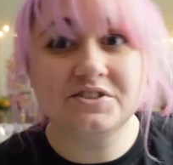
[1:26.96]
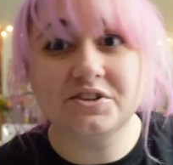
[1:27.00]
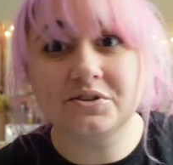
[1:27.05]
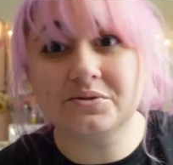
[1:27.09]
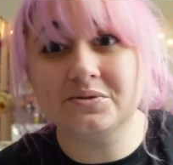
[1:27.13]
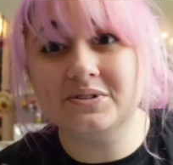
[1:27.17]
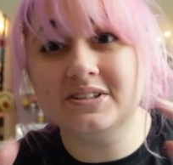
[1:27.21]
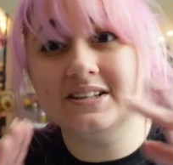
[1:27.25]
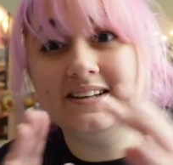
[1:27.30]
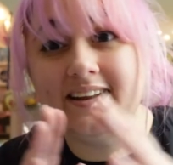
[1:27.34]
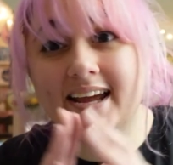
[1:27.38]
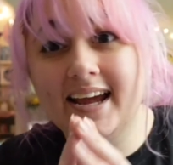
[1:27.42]
So
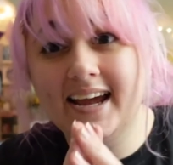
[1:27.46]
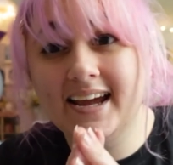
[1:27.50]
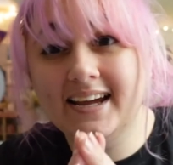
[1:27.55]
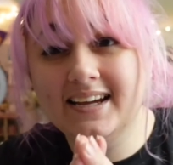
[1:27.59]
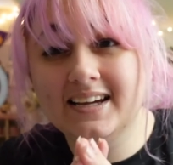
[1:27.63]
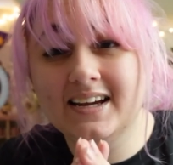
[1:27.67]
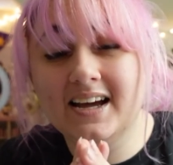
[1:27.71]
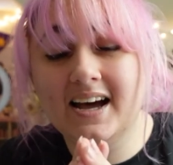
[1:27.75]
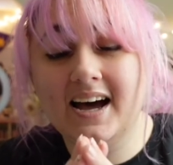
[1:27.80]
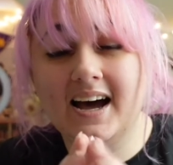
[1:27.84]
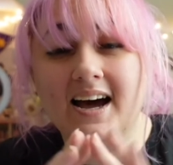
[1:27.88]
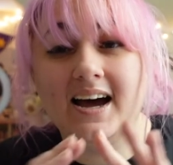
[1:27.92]

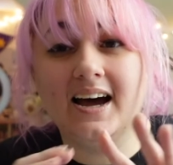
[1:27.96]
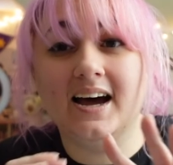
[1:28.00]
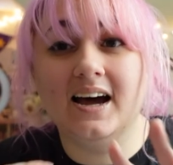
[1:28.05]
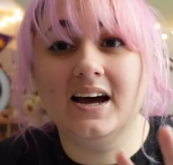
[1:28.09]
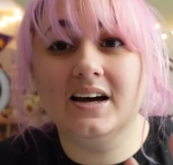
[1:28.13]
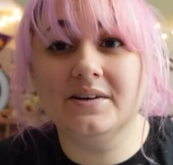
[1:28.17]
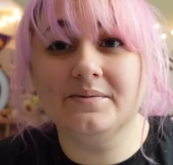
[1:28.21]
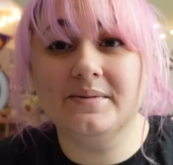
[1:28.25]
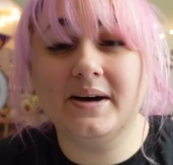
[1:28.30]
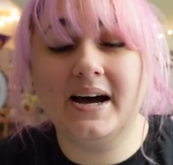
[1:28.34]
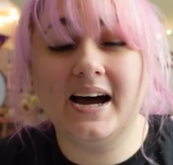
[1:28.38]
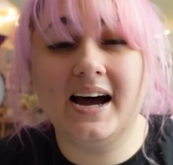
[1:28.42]
today,
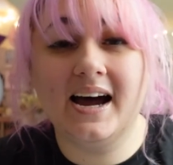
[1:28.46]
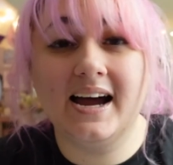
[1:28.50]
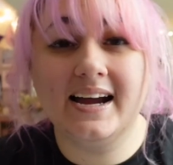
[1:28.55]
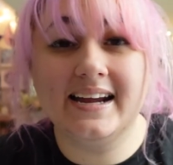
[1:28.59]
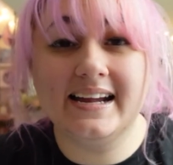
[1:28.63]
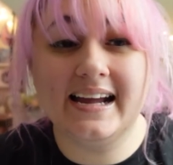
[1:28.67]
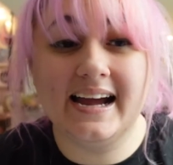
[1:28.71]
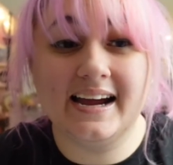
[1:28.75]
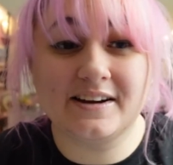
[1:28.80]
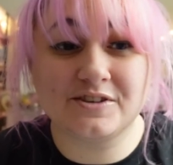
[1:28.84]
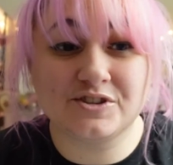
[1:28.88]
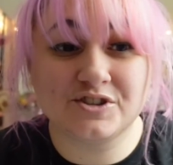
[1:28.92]
um,
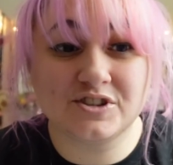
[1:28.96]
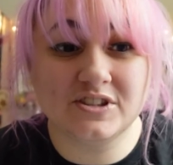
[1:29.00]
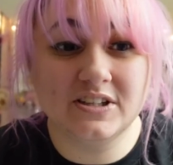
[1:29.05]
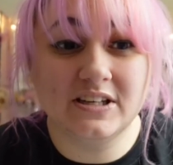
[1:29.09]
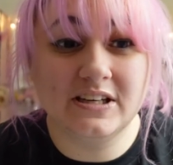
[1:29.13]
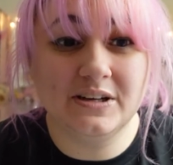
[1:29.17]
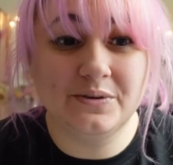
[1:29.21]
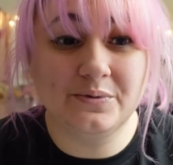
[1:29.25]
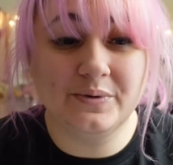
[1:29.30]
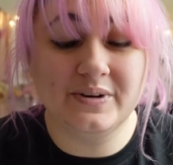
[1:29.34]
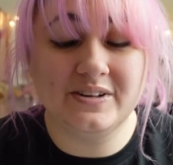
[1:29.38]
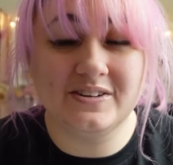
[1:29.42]
I
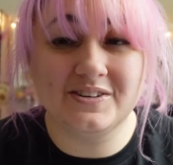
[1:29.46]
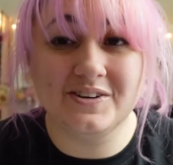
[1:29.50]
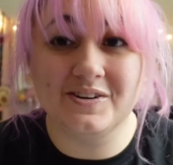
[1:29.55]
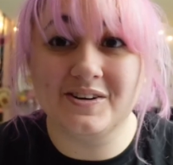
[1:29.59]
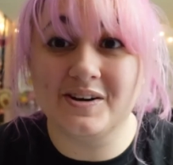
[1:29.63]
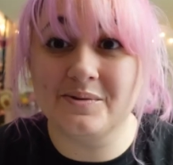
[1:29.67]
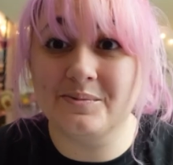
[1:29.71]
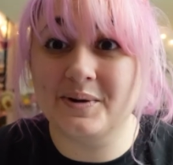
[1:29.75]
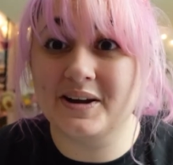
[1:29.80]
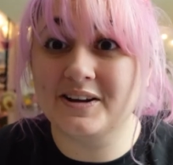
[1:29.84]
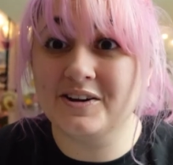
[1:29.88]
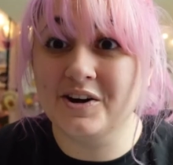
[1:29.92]
actually went to go
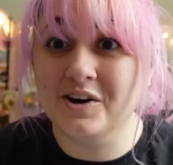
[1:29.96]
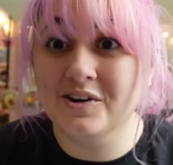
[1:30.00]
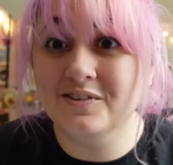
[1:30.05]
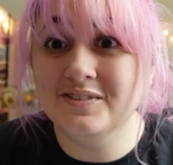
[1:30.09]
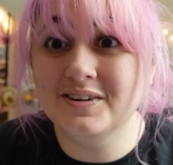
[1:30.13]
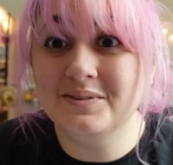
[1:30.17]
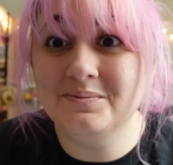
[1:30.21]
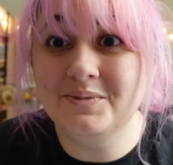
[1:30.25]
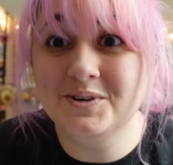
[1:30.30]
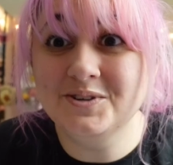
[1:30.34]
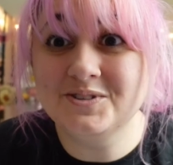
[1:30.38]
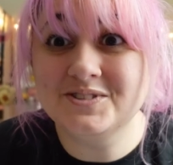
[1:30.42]
get my
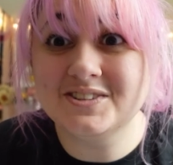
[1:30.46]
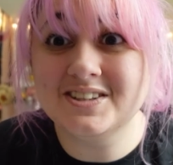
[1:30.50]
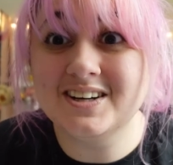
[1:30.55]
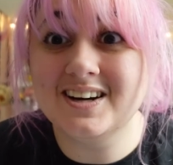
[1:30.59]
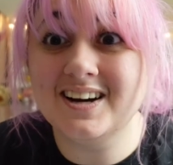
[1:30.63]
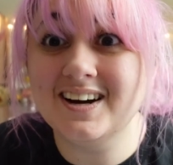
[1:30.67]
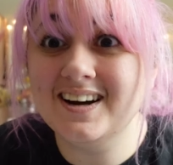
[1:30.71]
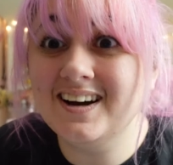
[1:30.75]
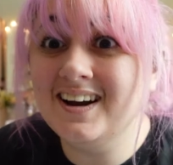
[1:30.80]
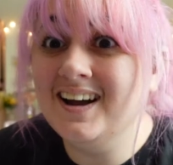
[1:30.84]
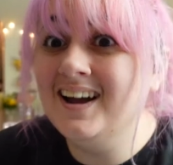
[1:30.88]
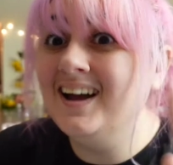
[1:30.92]
COVID
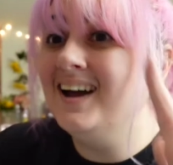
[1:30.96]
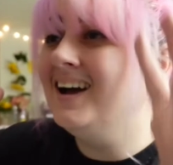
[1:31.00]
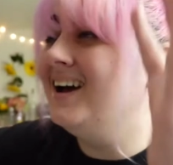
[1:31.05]
booster.